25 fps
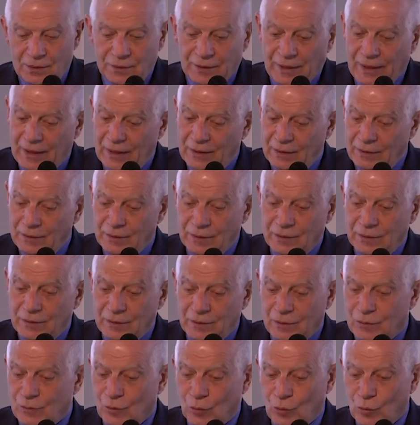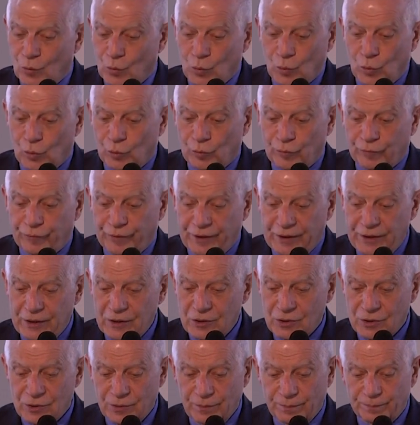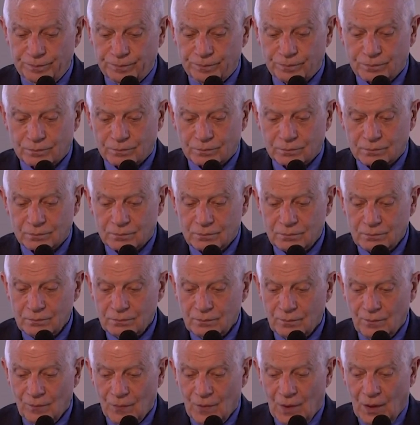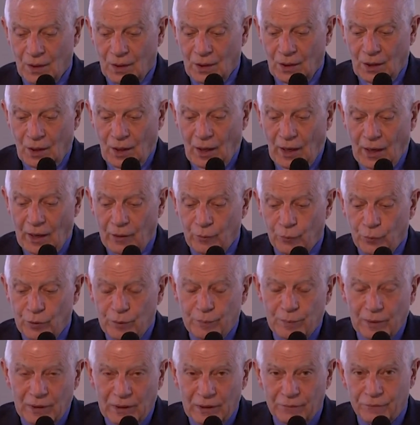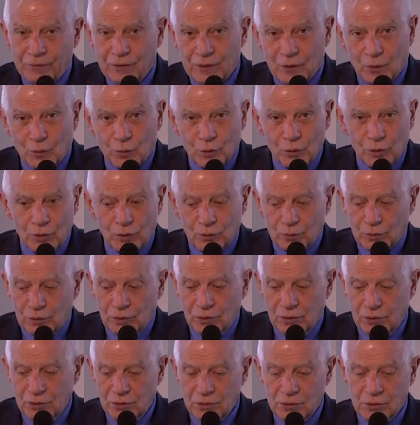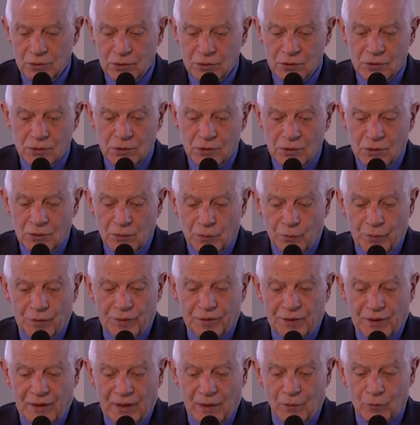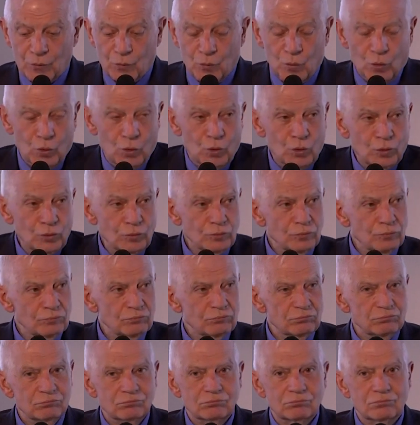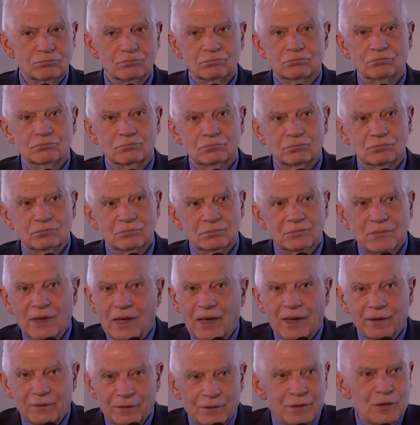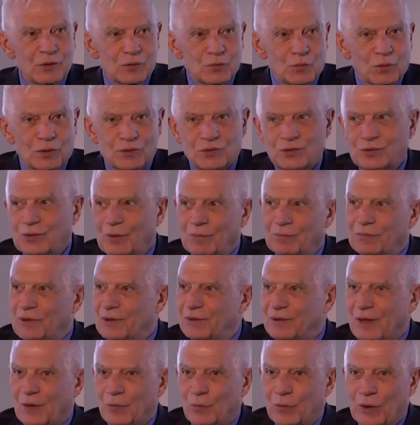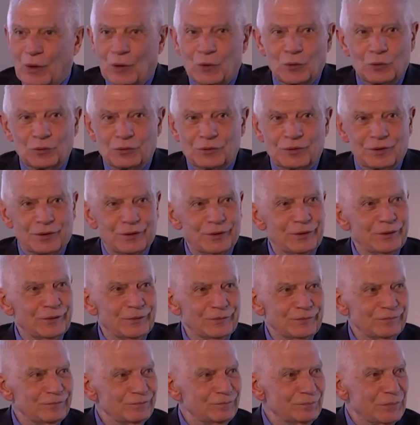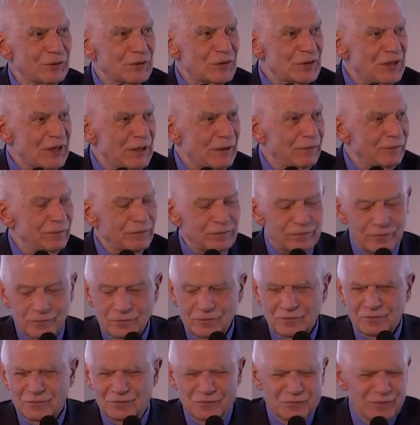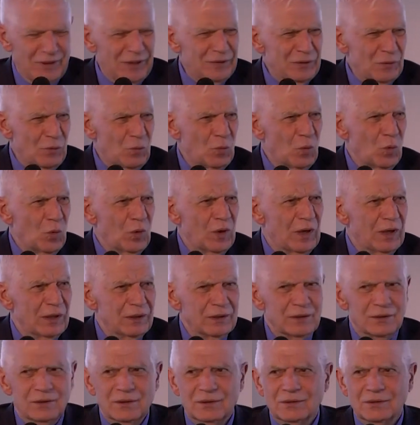Then the Cold War finished, and we believe in a world without war, and this was something that we could uh, perceive. Where the war?